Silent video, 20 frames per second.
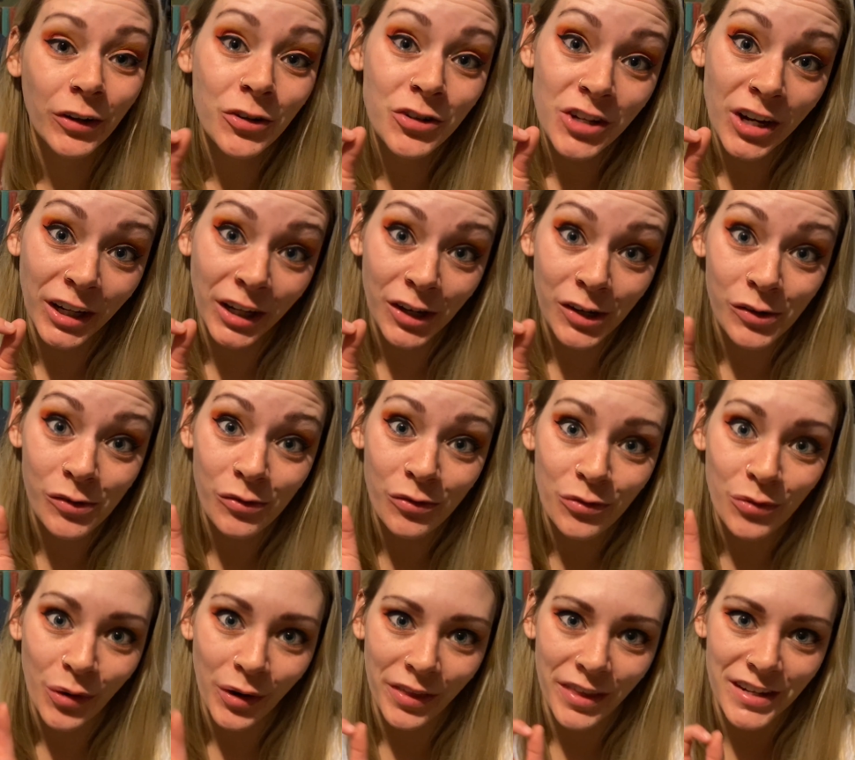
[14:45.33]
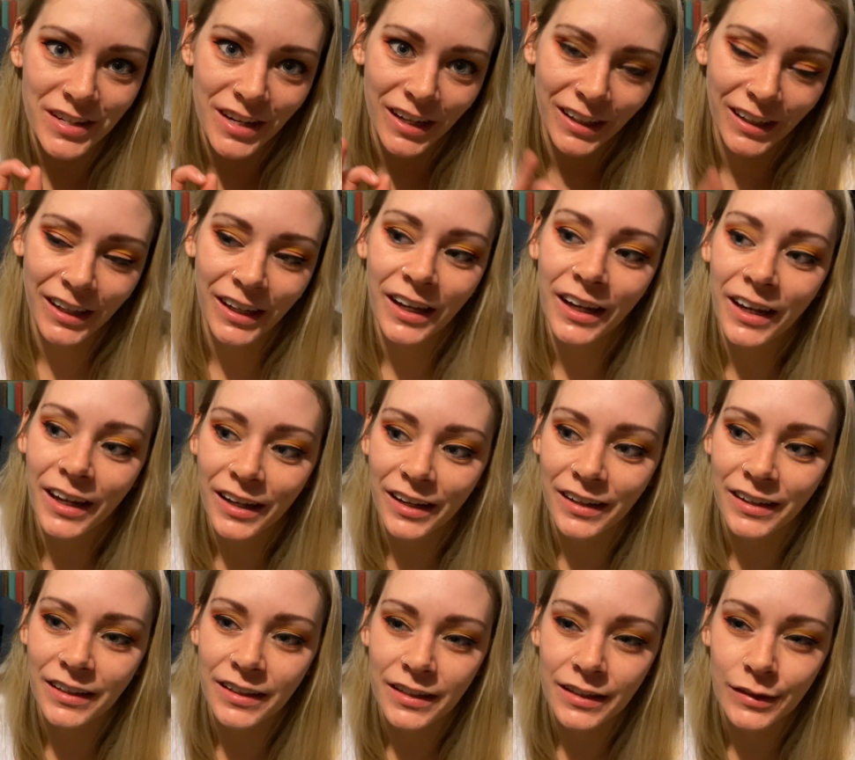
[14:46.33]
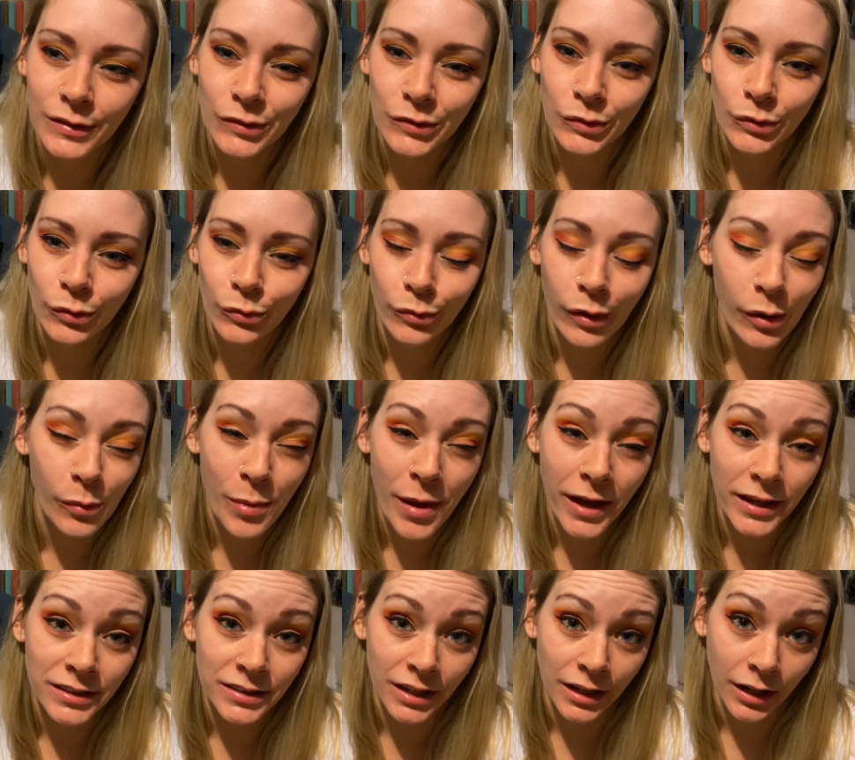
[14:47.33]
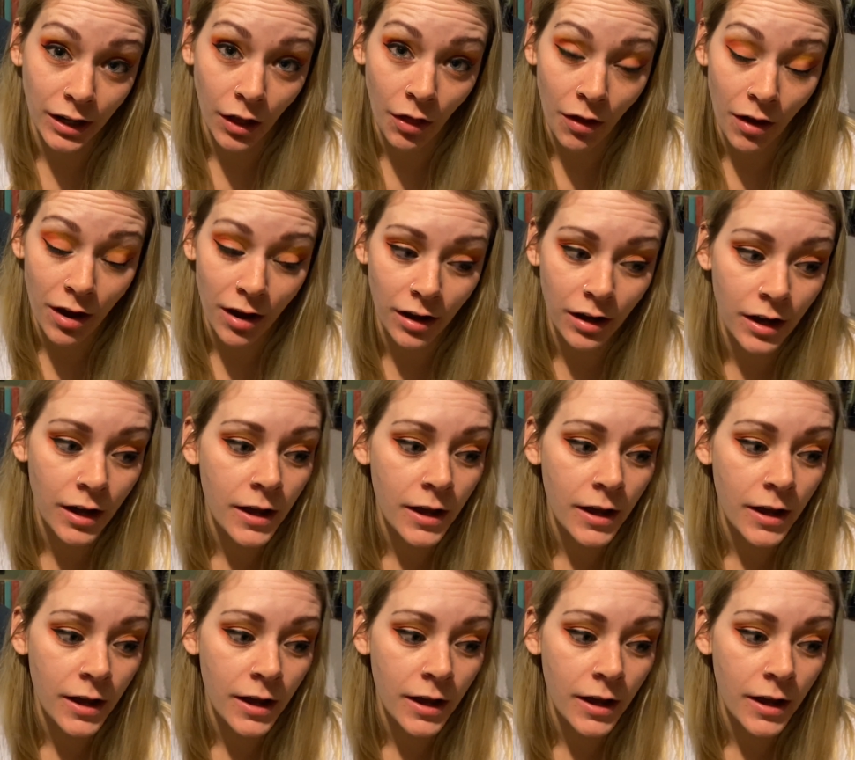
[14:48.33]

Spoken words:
check-in for the day. It is well past 10 o'clock.